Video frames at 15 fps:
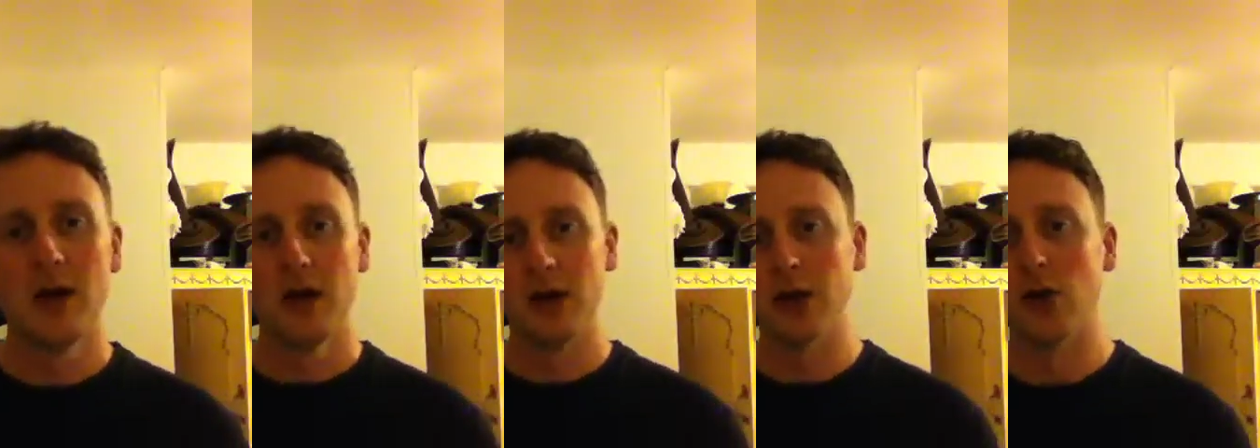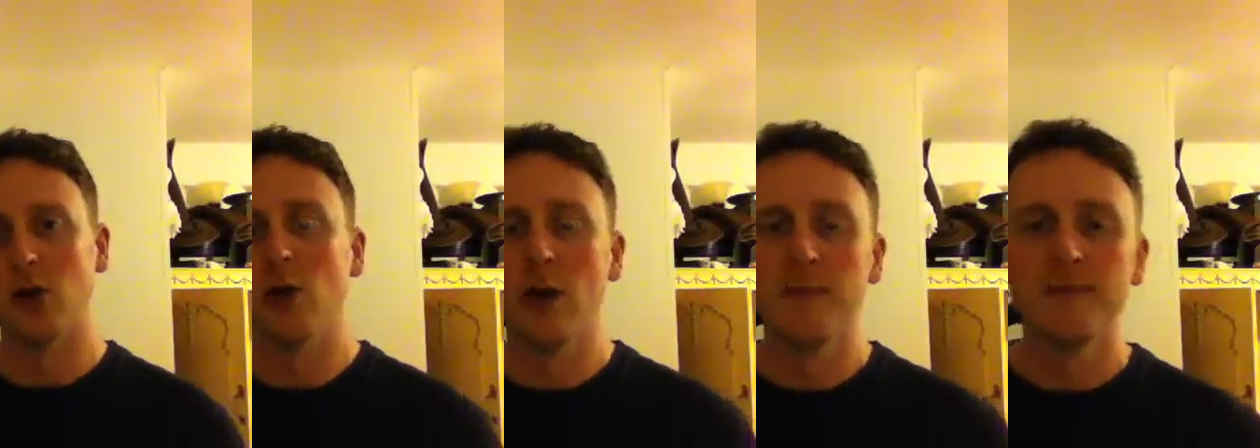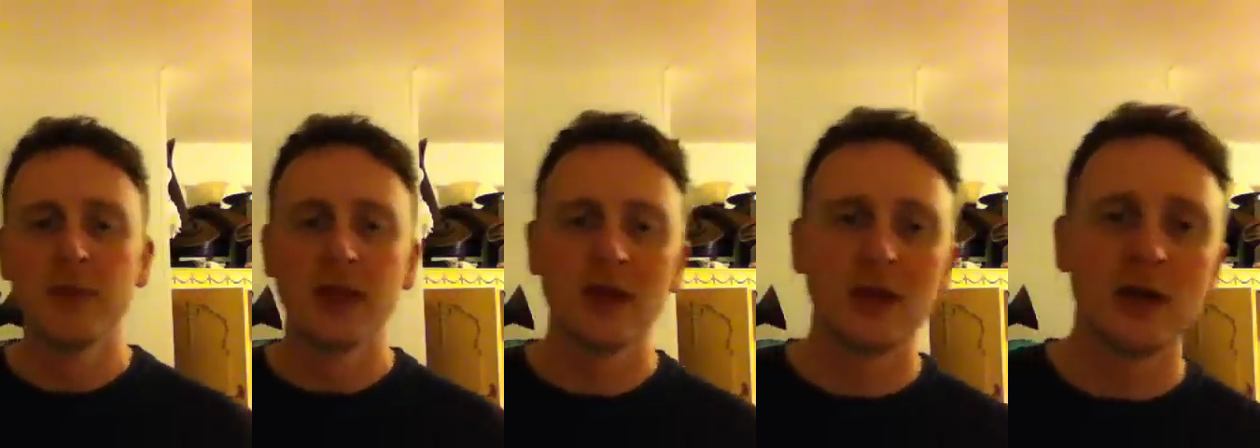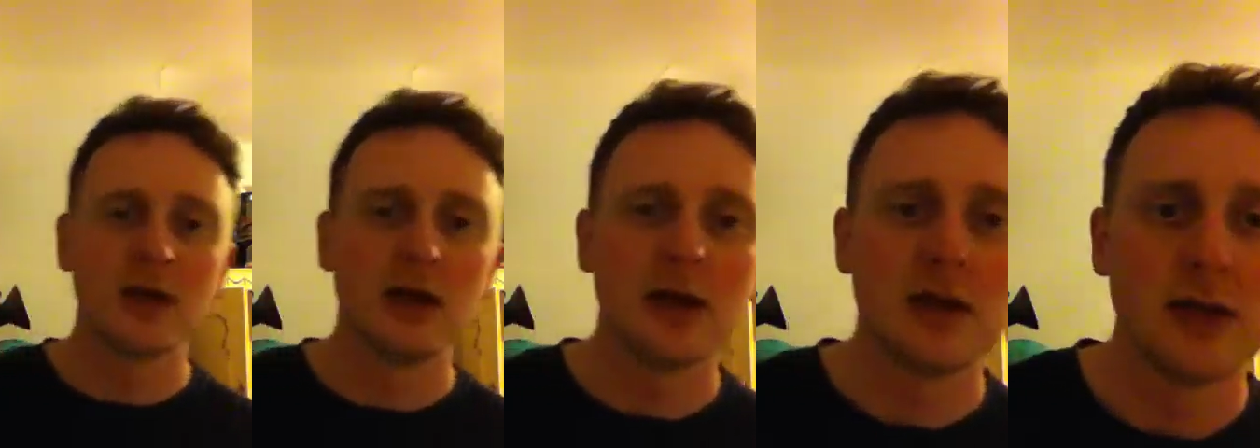you know.
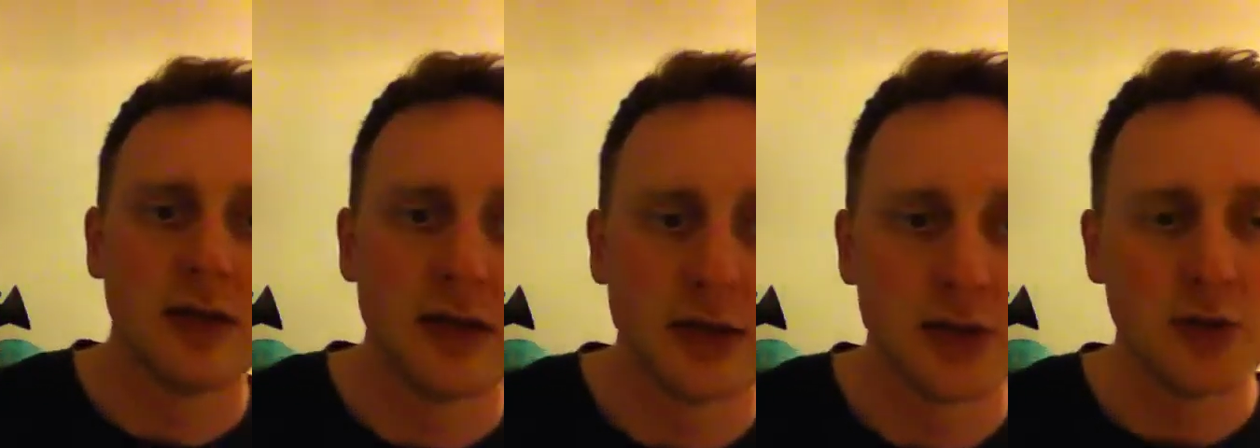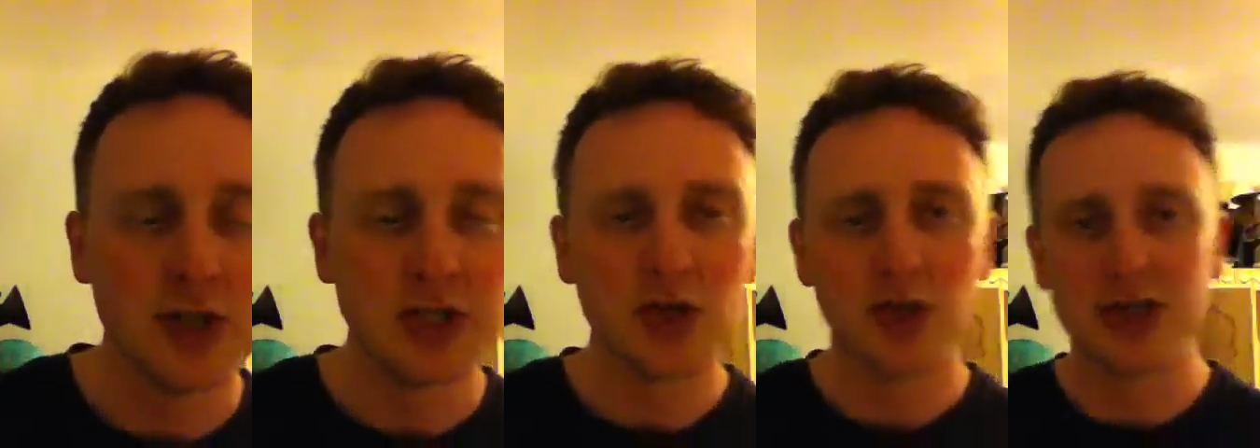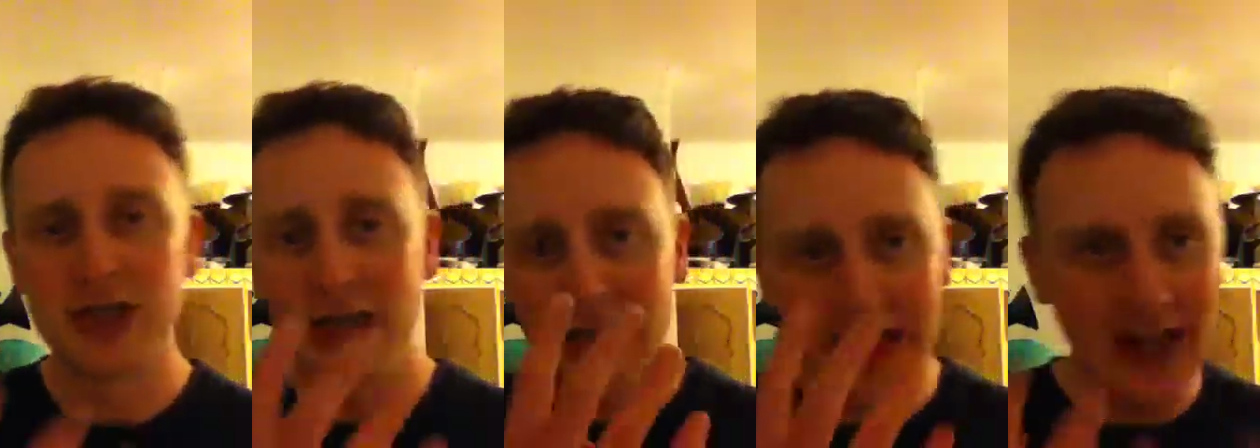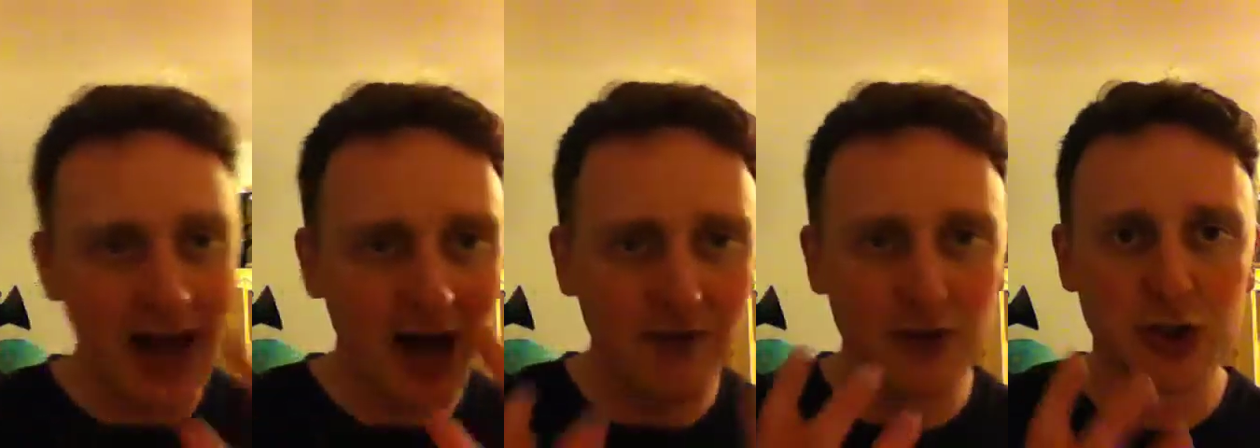So he's sort of taking
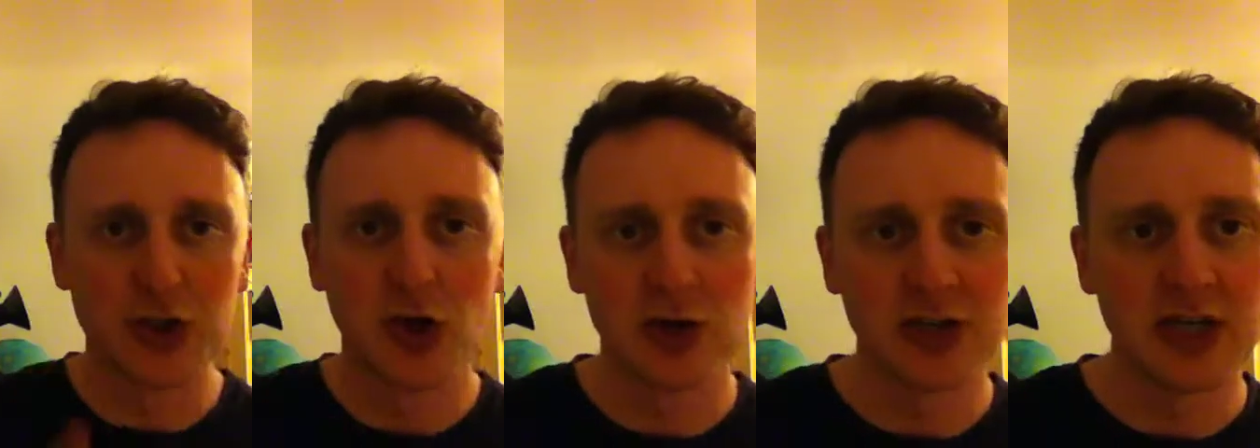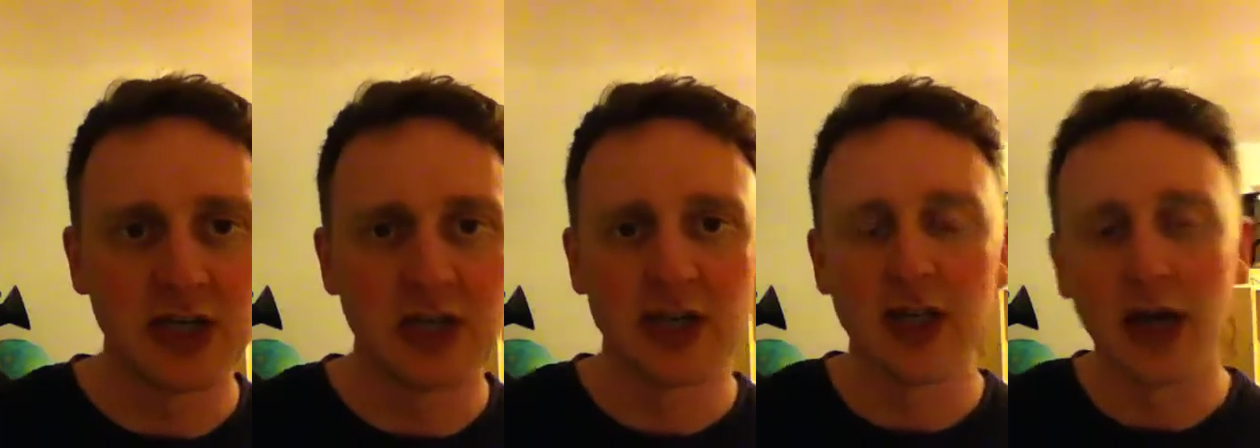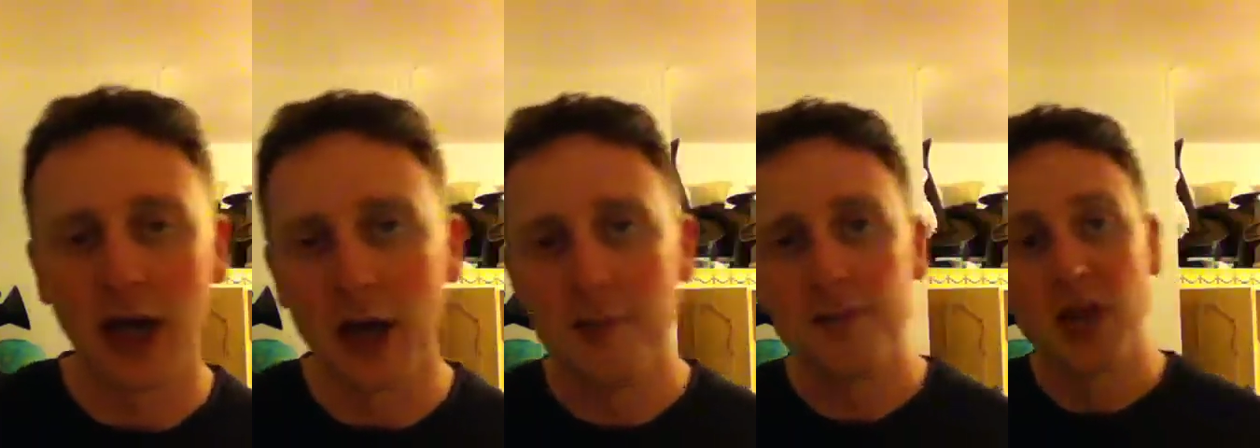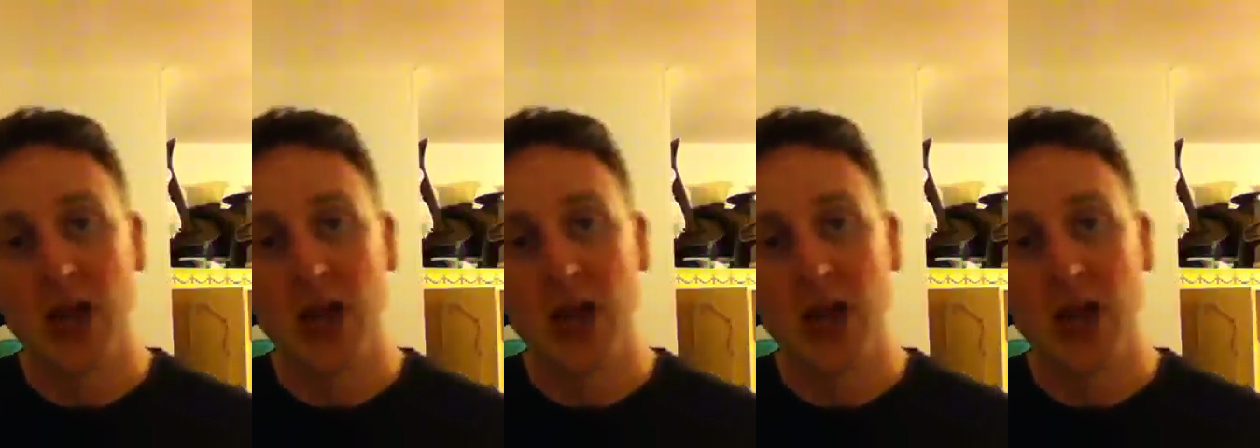half a shot here and there.